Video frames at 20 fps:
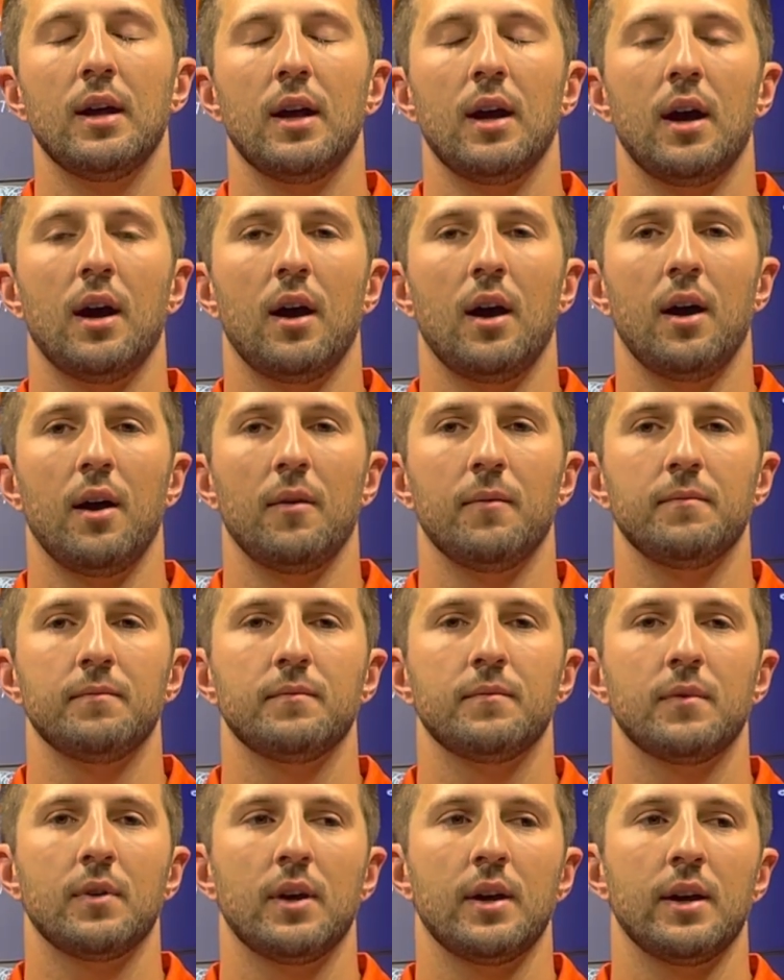um,
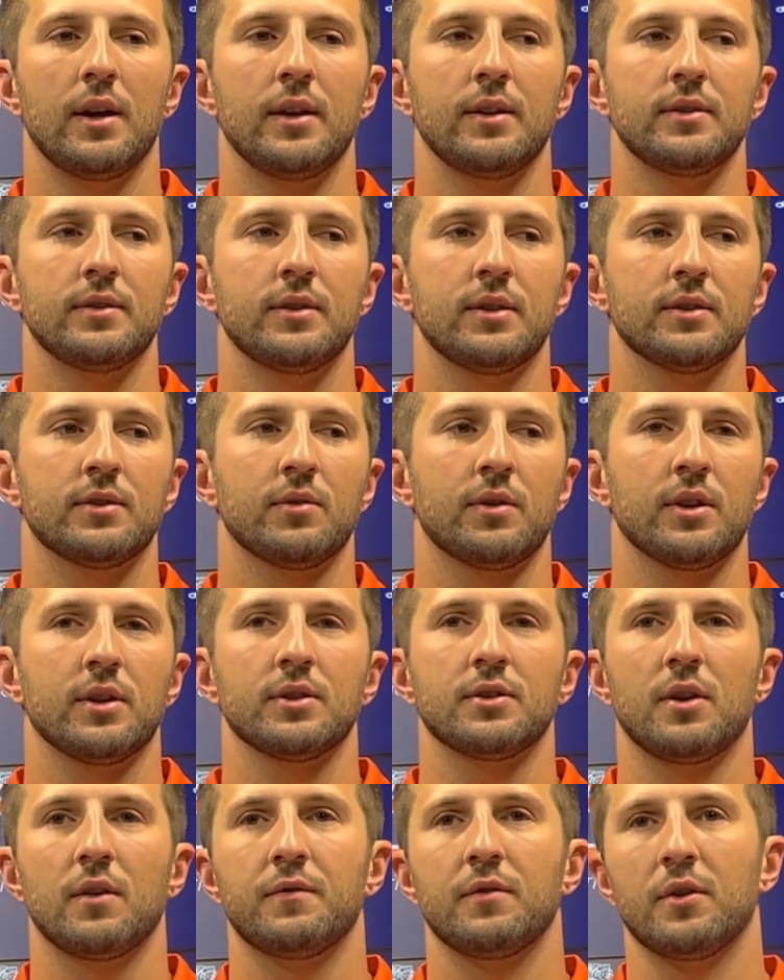and this will get
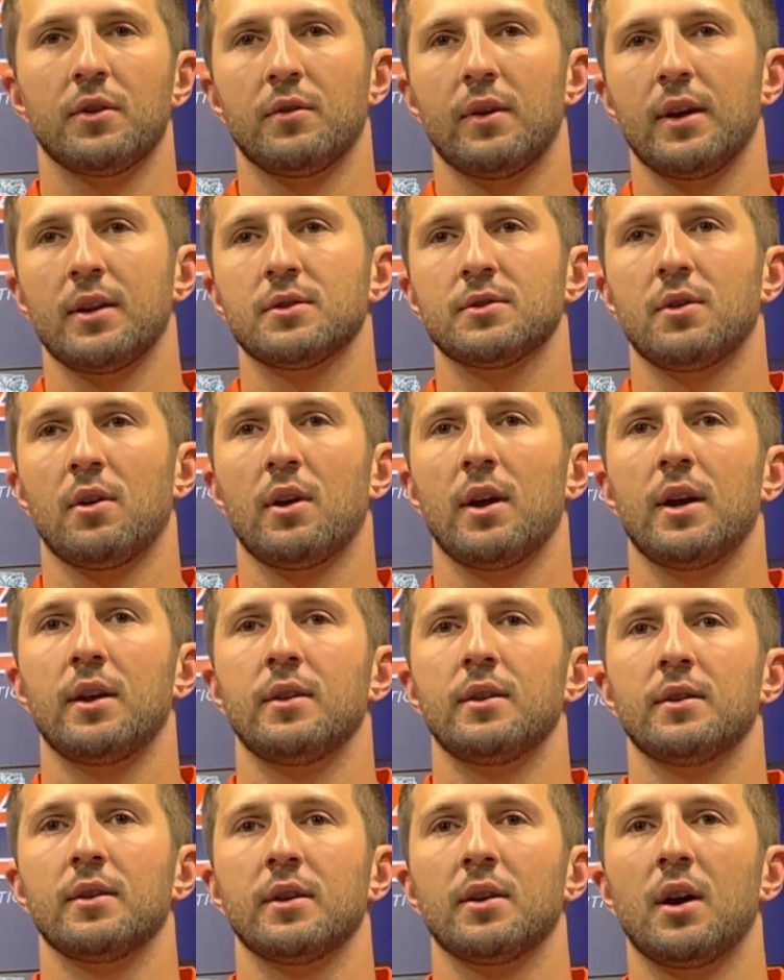us off to a great start heading
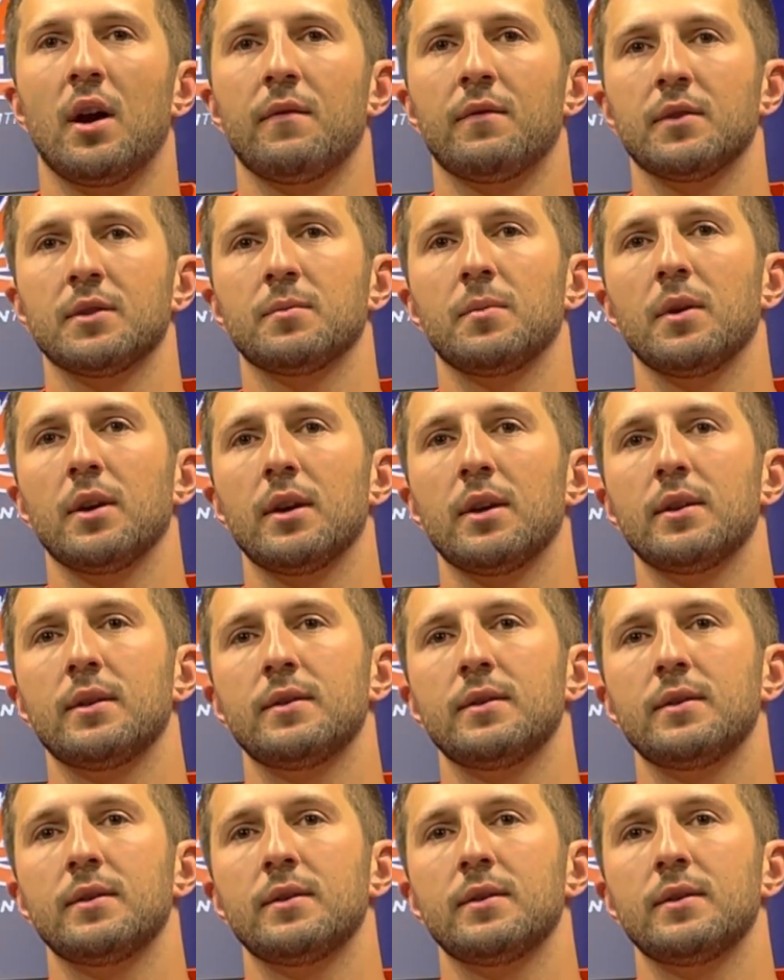into conference play. All